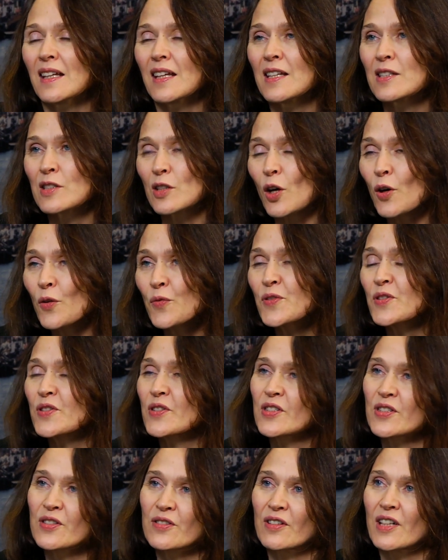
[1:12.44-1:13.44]
is
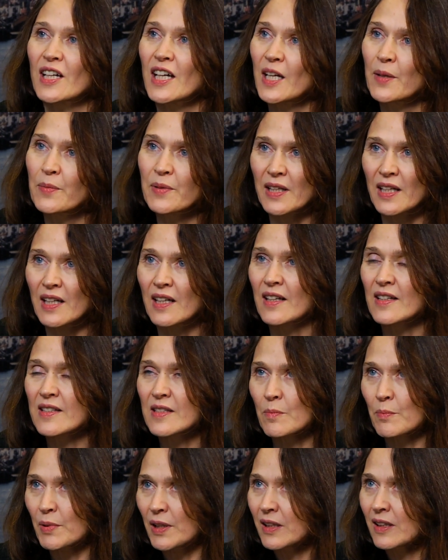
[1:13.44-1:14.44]
often described
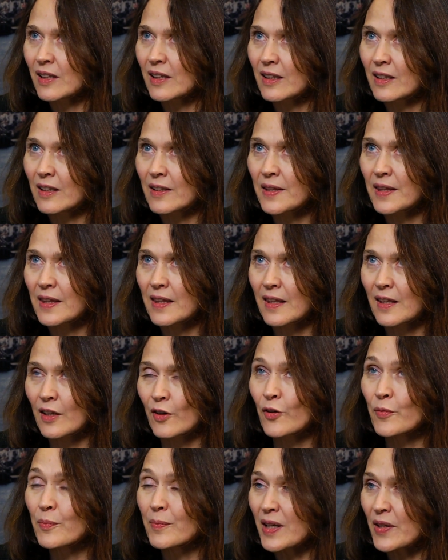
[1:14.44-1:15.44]
as a bundle
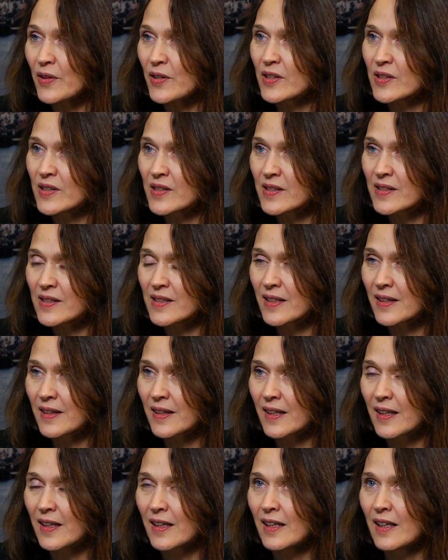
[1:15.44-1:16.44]
of methods
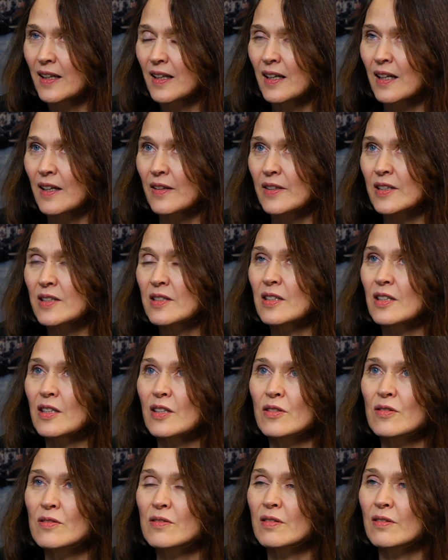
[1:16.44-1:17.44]
that are
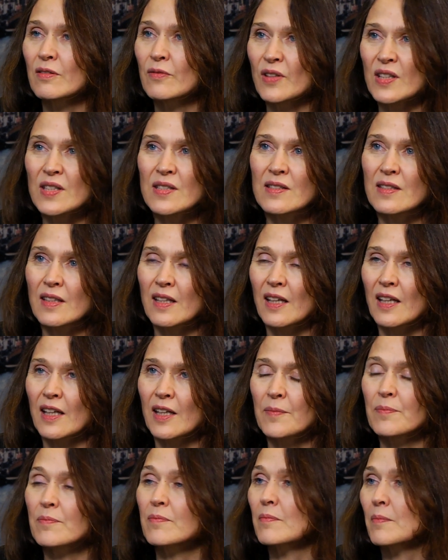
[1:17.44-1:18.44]
used to
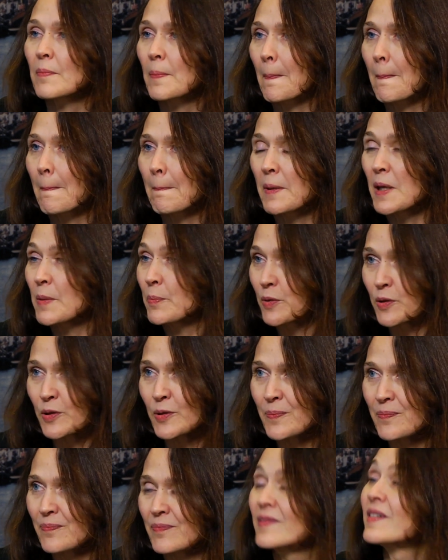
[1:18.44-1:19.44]
investigate
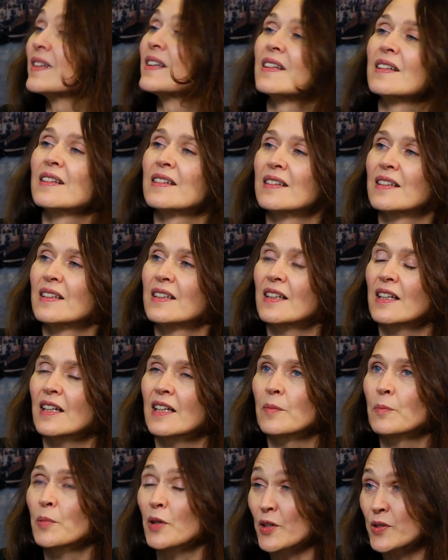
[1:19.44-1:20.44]
people
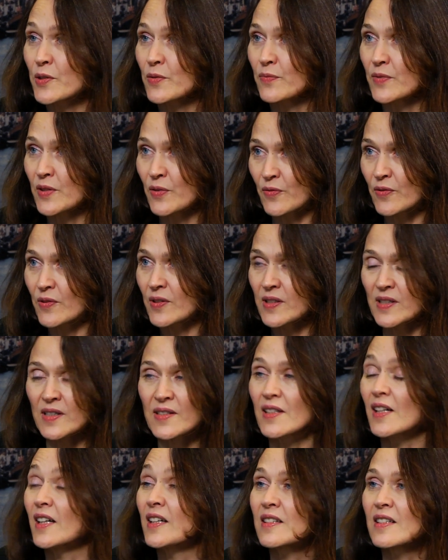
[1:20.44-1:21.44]
in parts of different
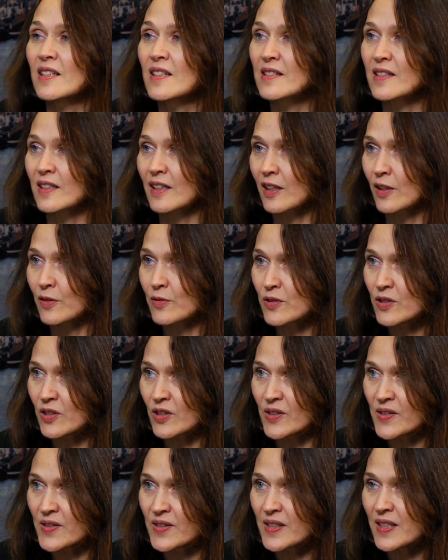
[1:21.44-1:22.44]
societies and
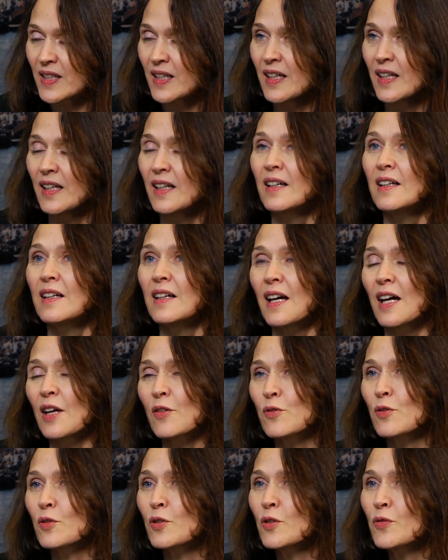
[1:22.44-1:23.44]
cultures.
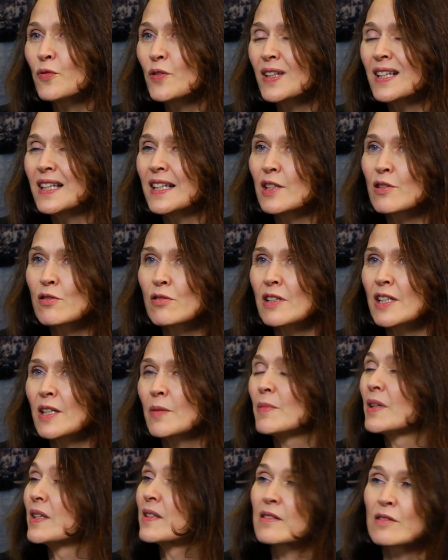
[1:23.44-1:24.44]
Ethnography
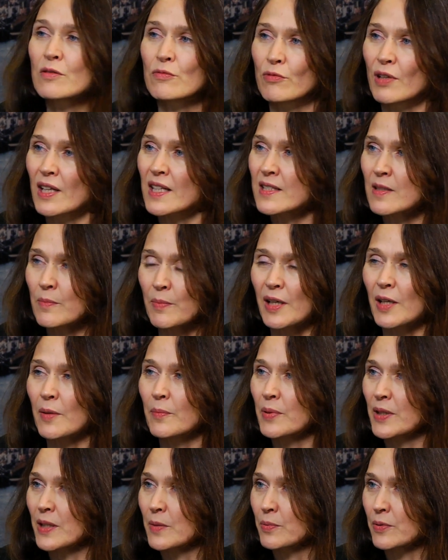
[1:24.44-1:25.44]
literally means to write
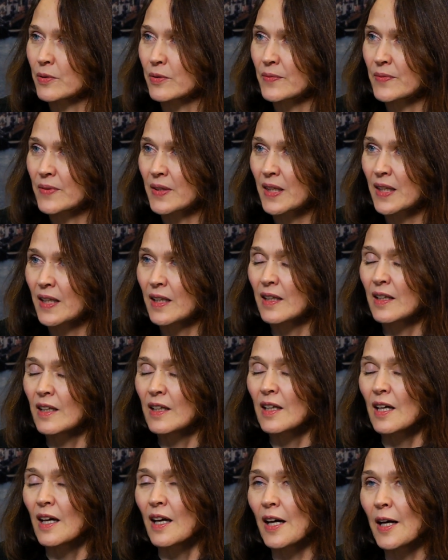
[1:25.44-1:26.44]
about people,
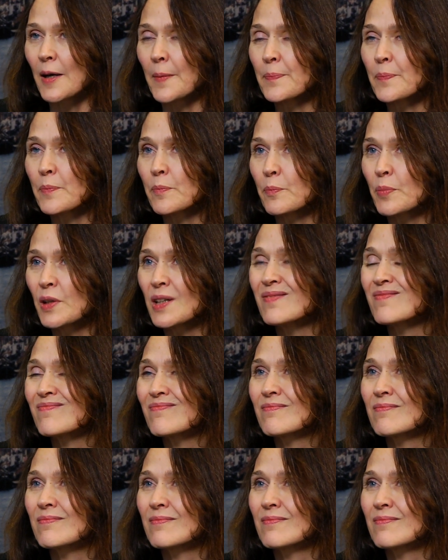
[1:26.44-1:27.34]
but